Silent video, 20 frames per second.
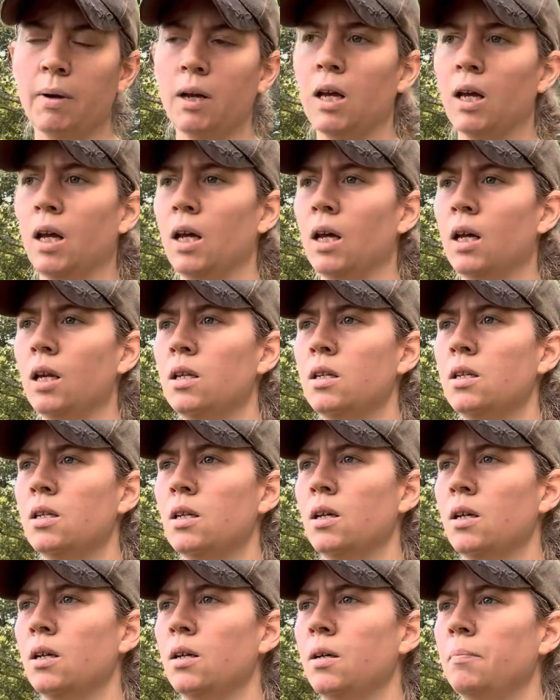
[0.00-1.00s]
And,
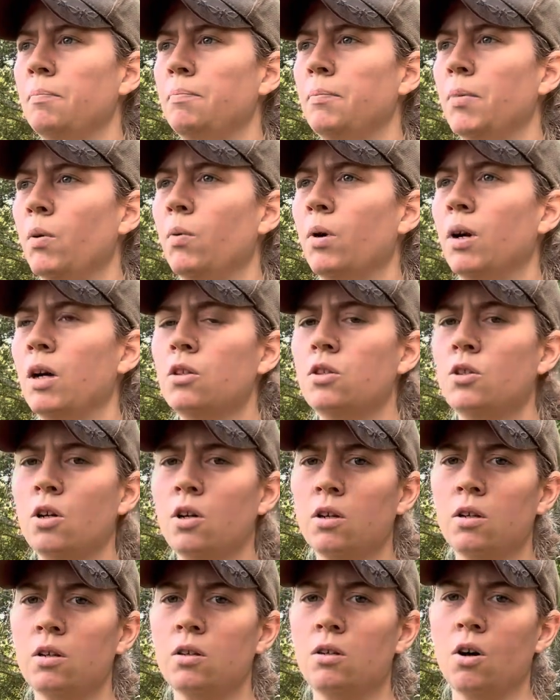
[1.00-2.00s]
but when I
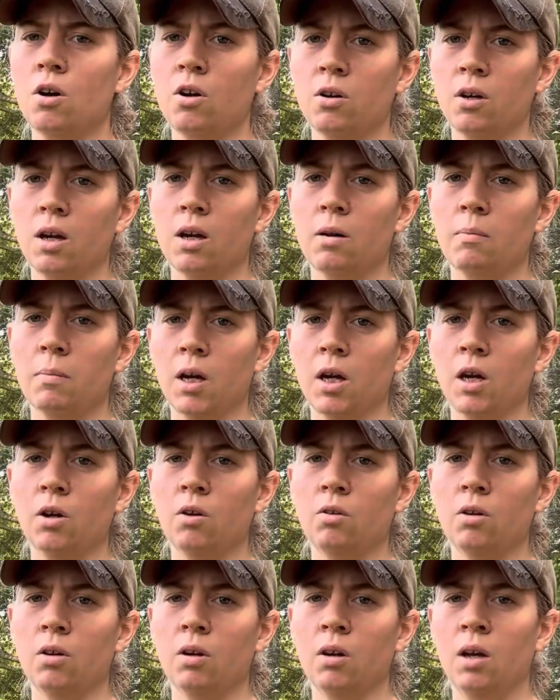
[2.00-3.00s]
started gardening on
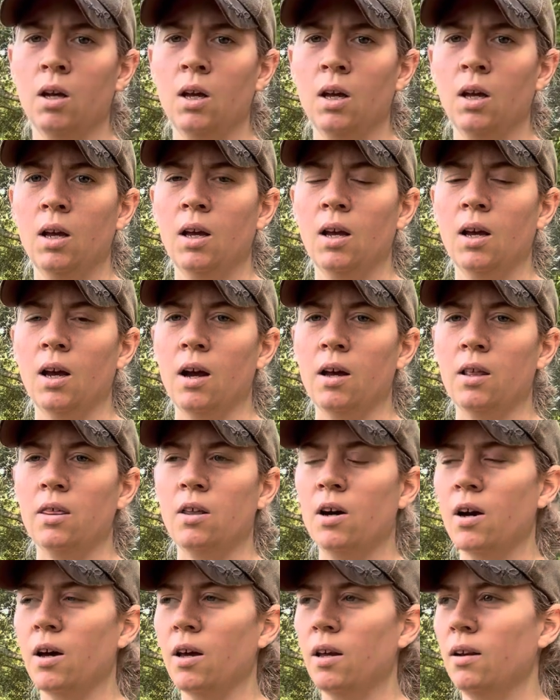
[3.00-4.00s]
my own, I
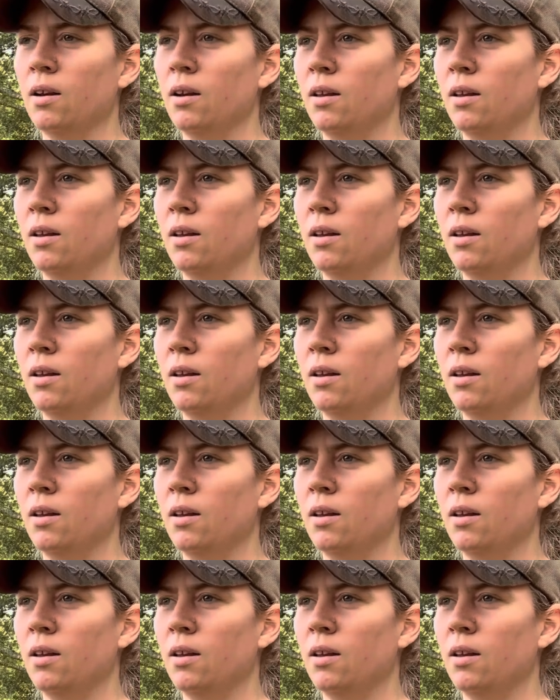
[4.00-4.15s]
thought